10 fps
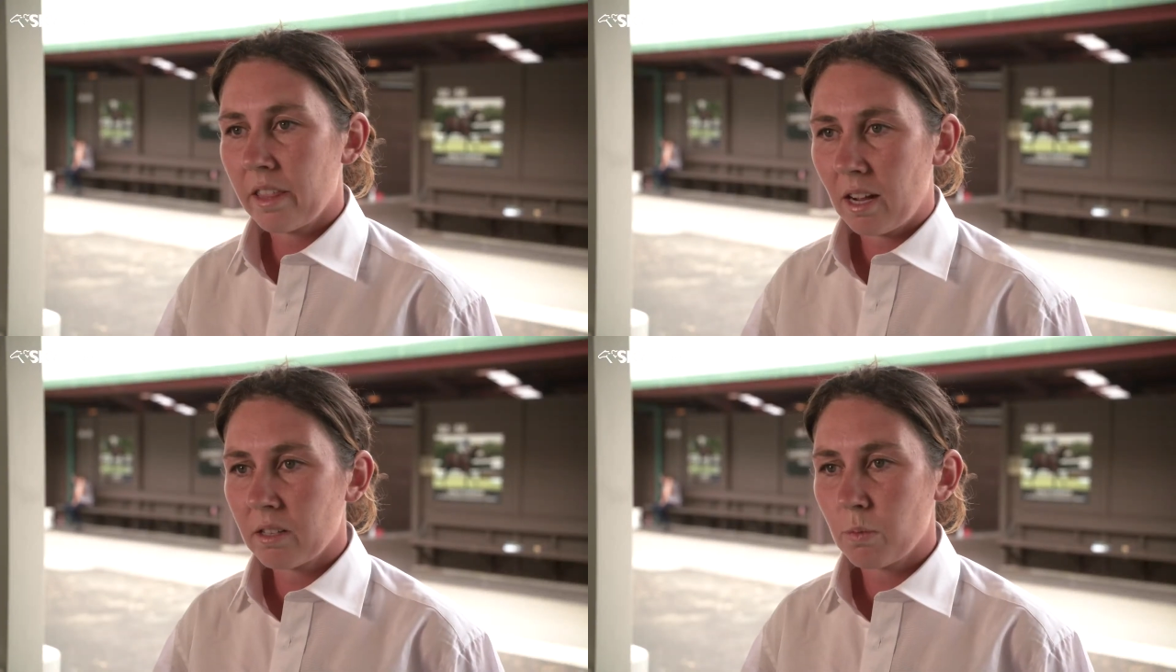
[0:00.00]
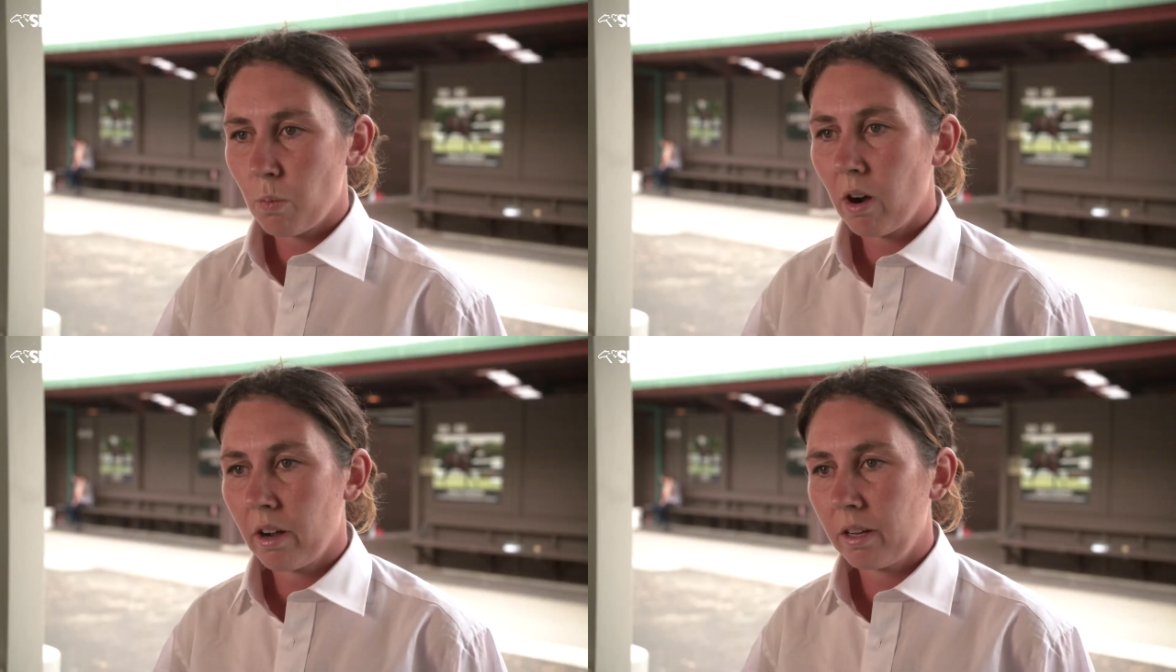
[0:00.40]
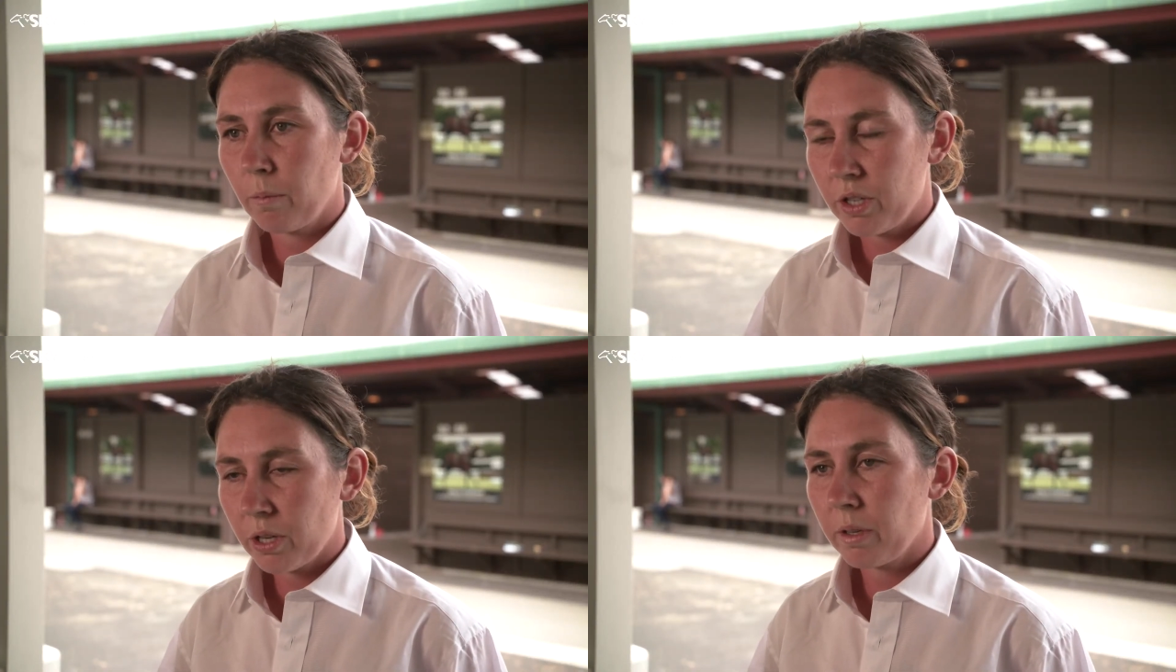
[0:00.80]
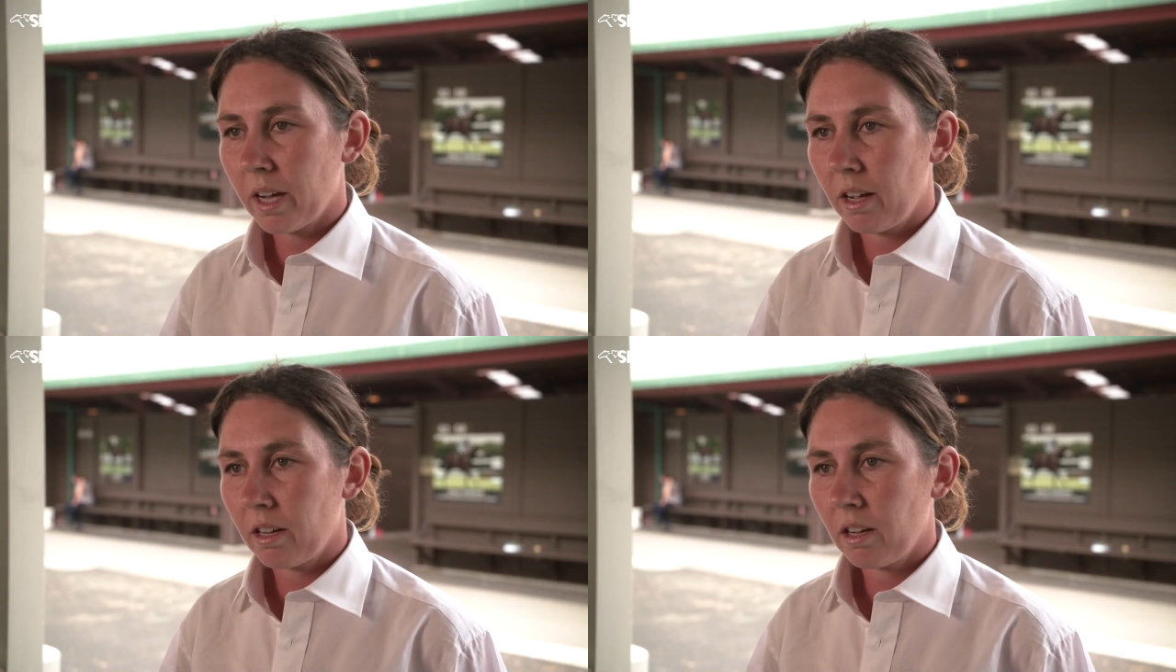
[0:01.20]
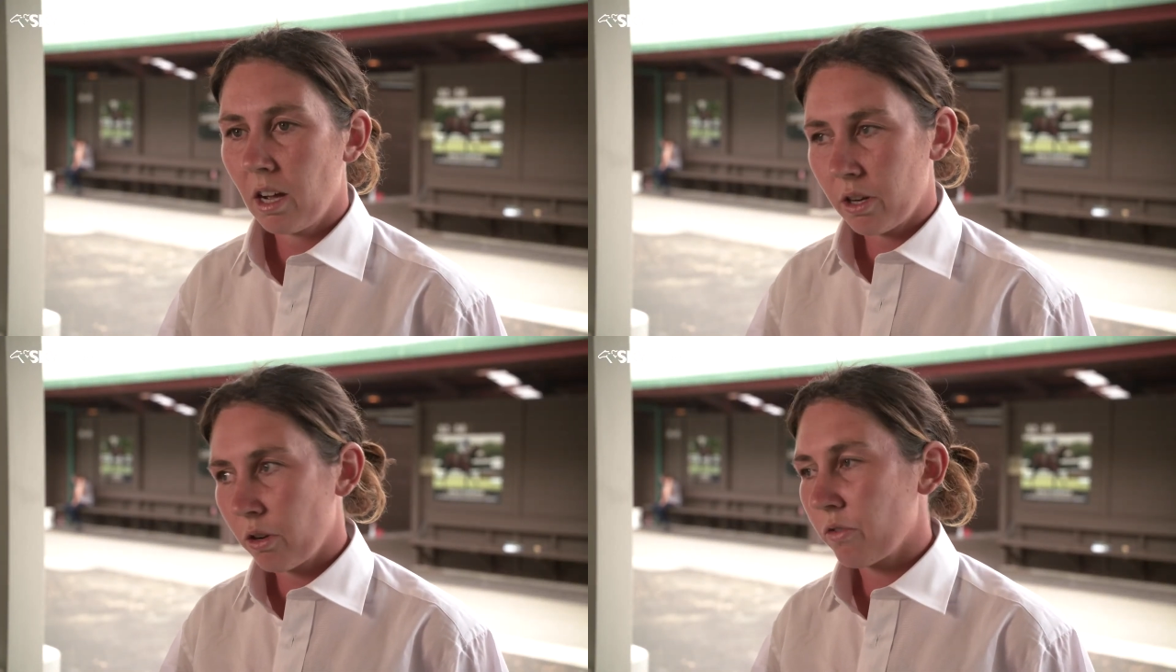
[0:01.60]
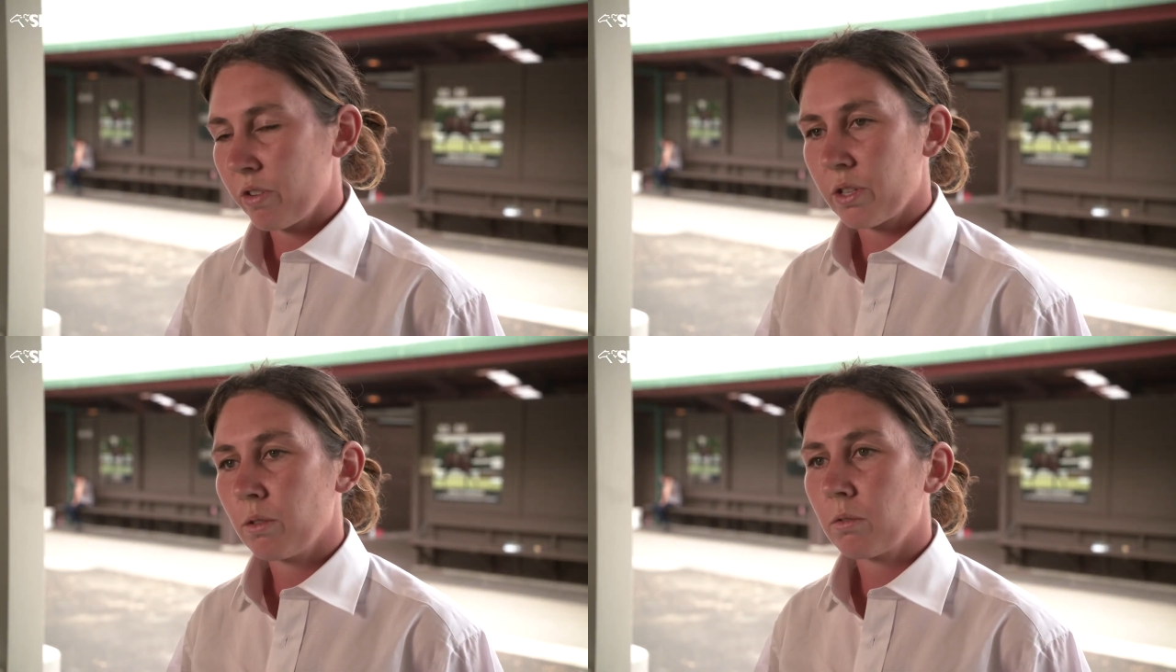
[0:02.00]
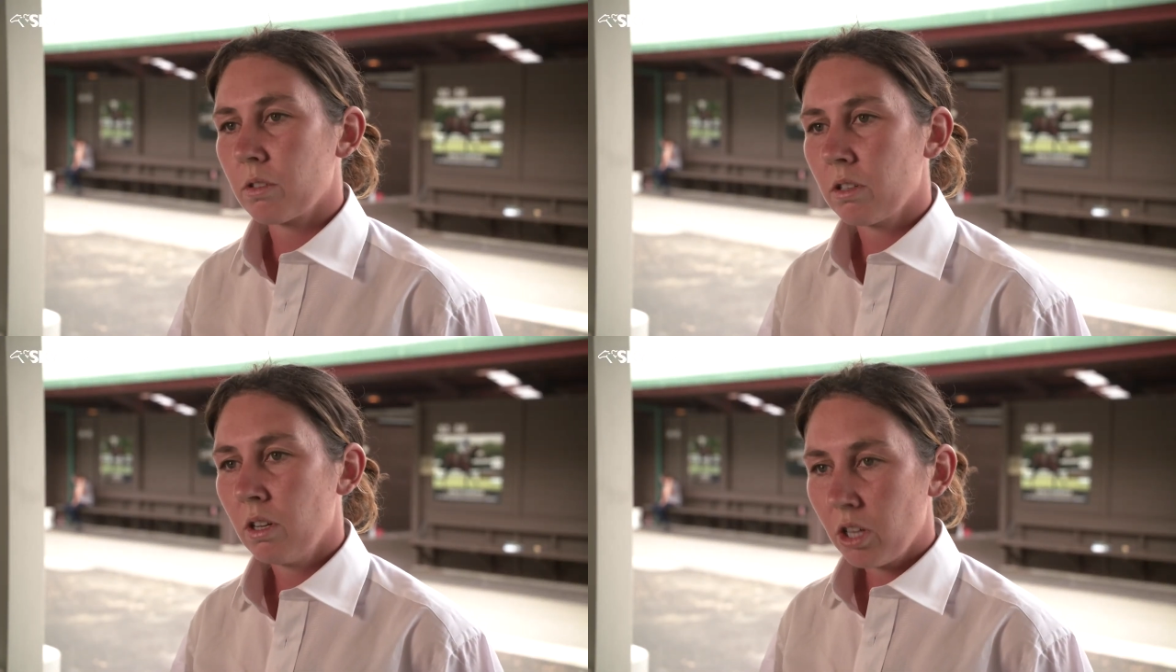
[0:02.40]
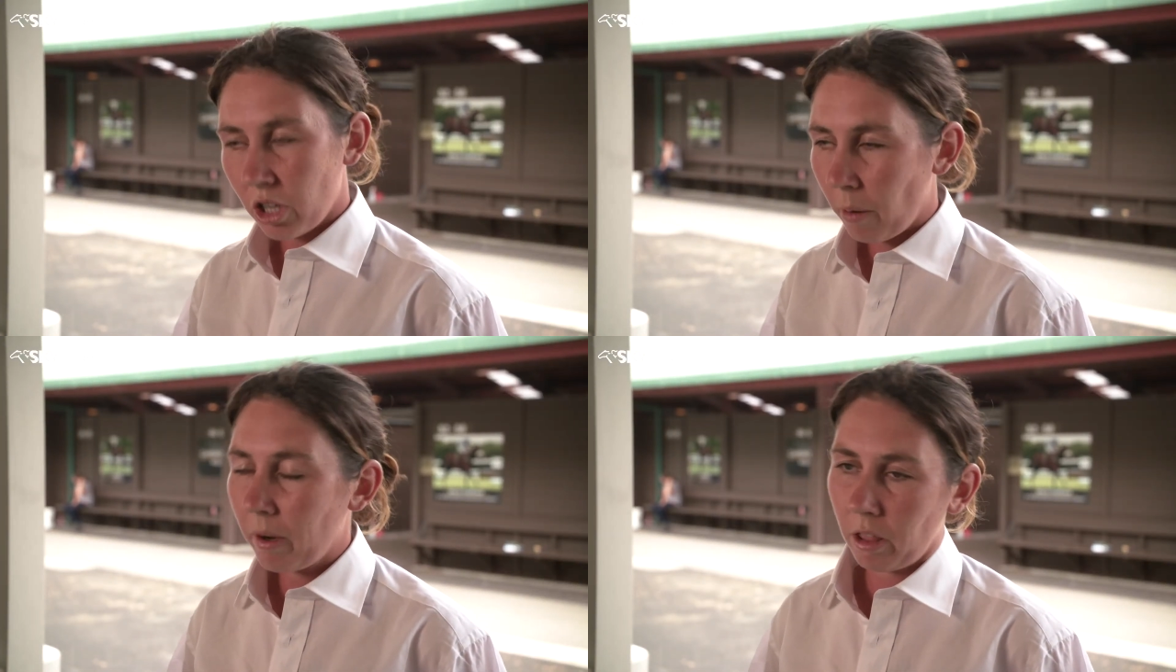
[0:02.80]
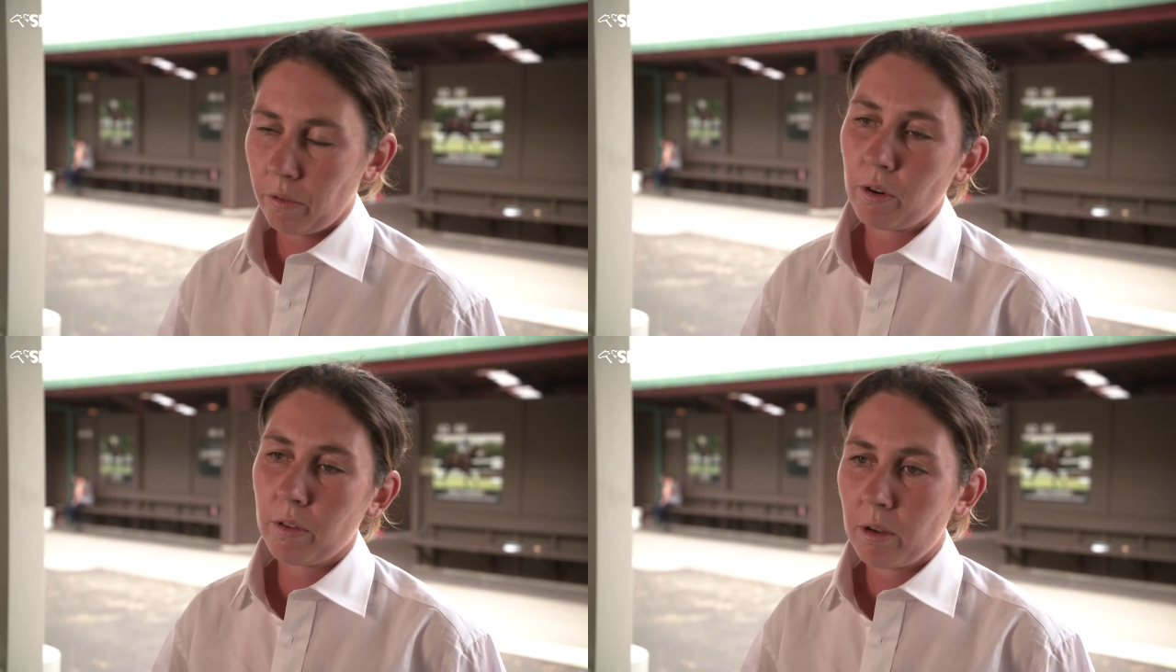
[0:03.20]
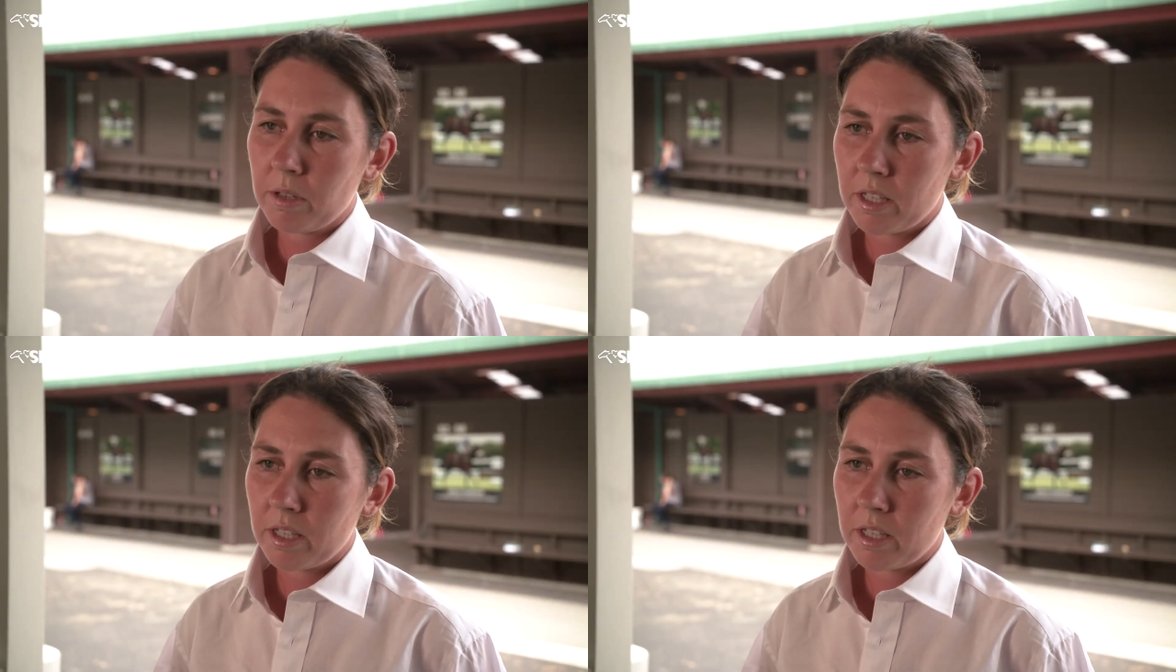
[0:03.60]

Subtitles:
that's why we do get a good result going through those